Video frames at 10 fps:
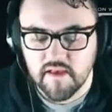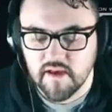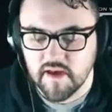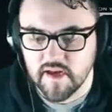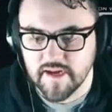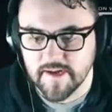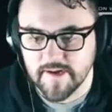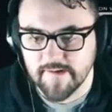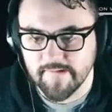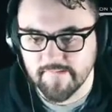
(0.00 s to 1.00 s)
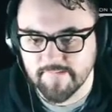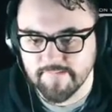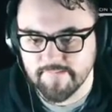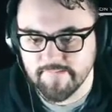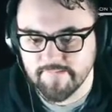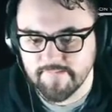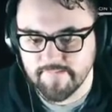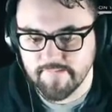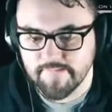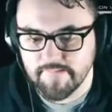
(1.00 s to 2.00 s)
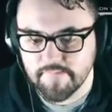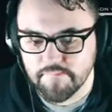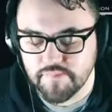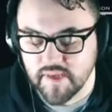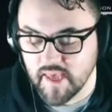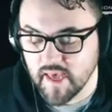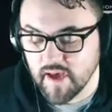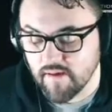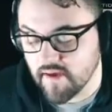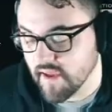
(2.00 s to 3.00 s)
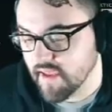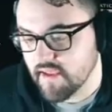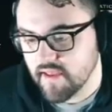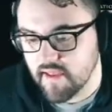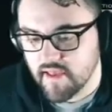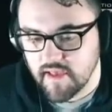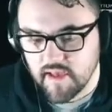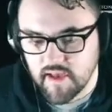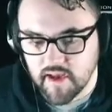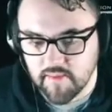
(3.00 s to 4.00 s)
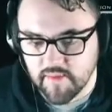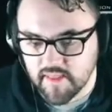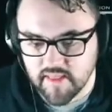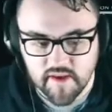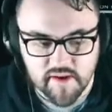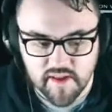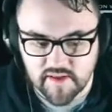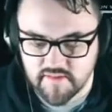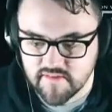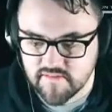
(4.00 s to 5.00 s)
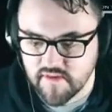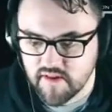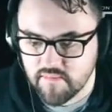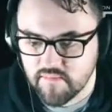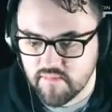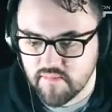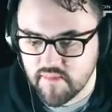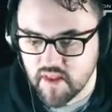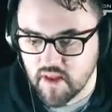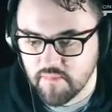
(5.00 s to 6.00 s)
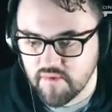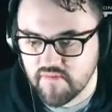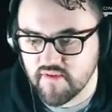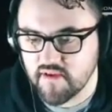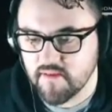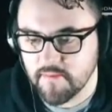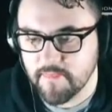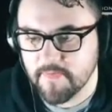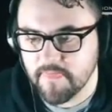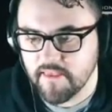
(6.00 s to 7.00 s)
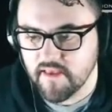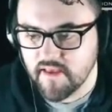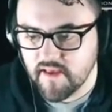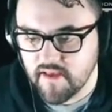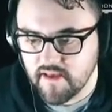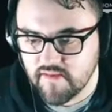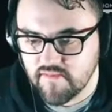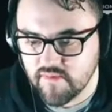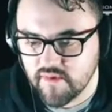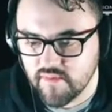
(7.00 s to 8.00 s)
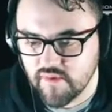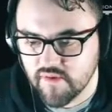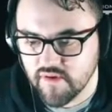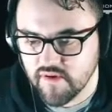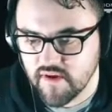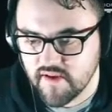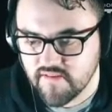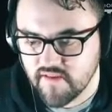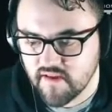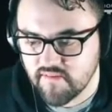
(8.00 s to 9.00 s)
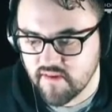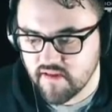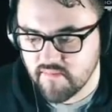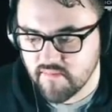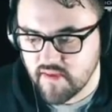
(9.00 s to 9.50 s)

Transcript: But yeah, okay. I mean, there it is. Venom.movie. If you want more, hashtag Venom.